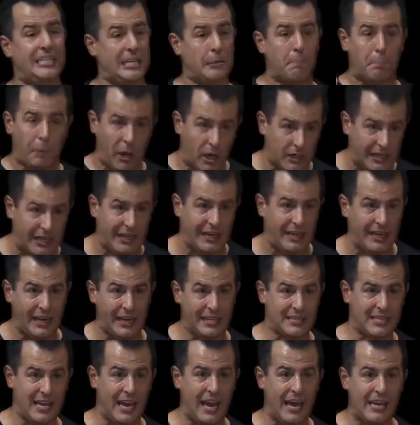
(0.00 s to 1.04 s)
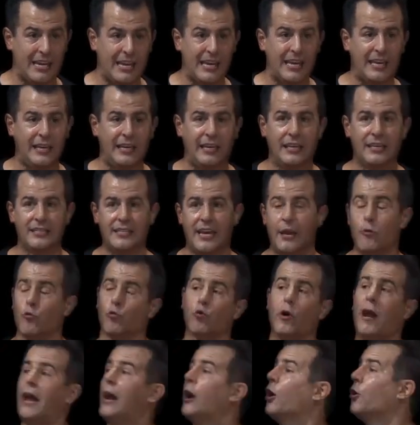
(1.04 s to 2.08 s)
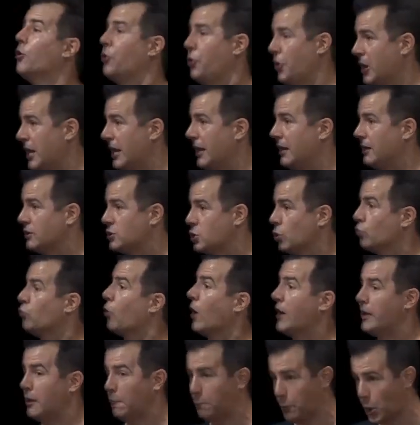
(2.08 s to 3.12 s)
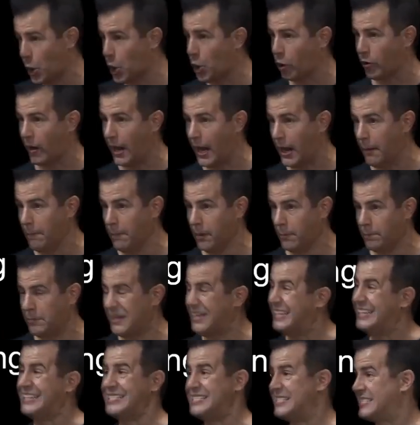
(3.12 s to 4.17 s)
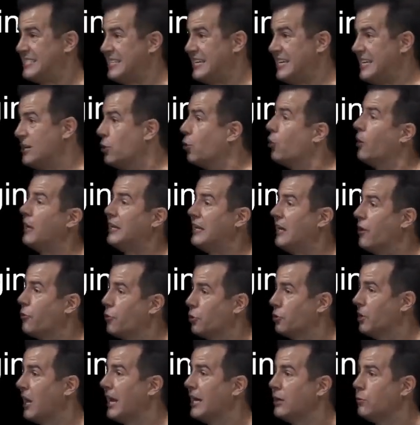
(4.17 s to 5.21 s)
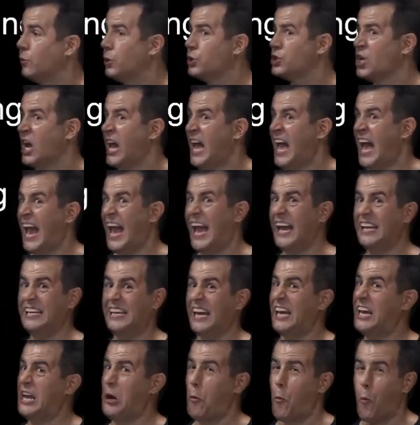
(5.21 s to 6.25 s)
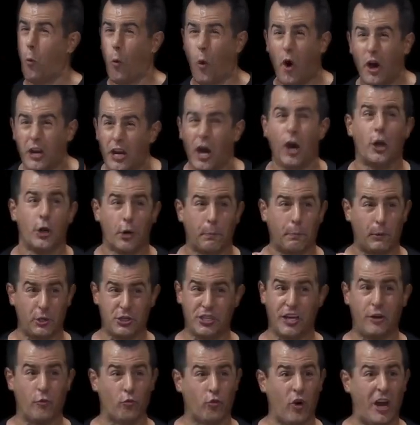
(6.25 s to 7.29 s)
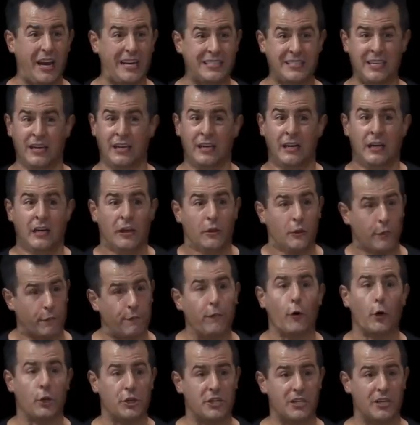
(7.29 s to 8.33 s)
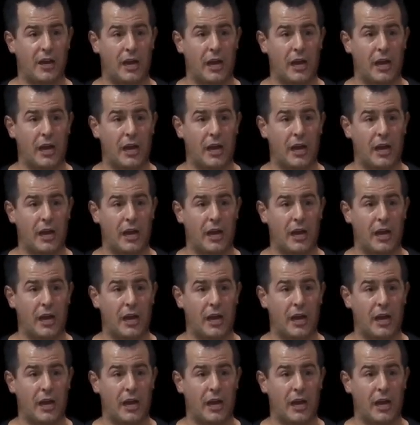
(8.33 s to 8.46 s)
debugging it. And it is a rare thing to write a program, be it in C or any other language, and get it 100% right the first